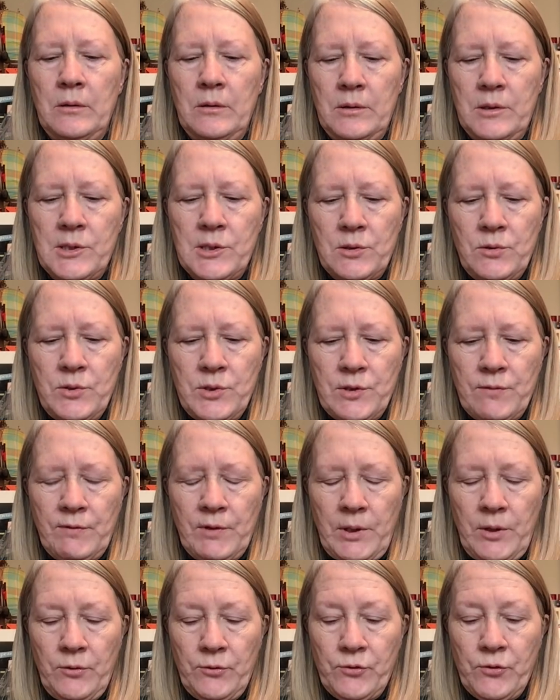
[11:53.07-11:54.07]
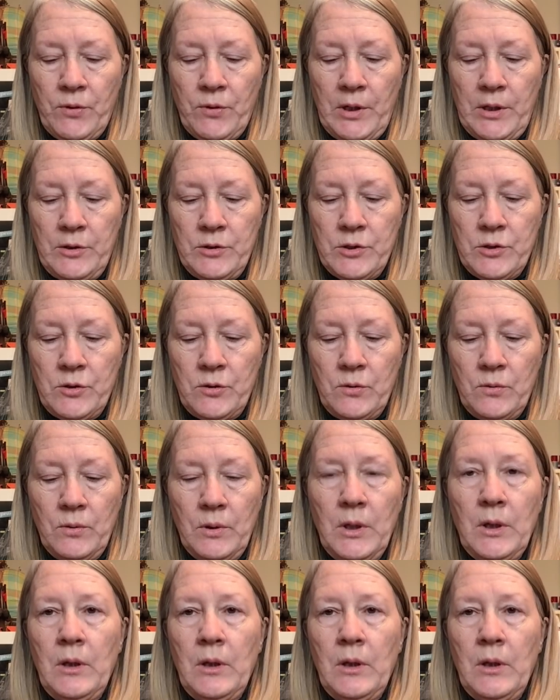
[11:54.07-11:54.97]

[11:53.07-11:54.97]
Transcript: exclusively, or trying to.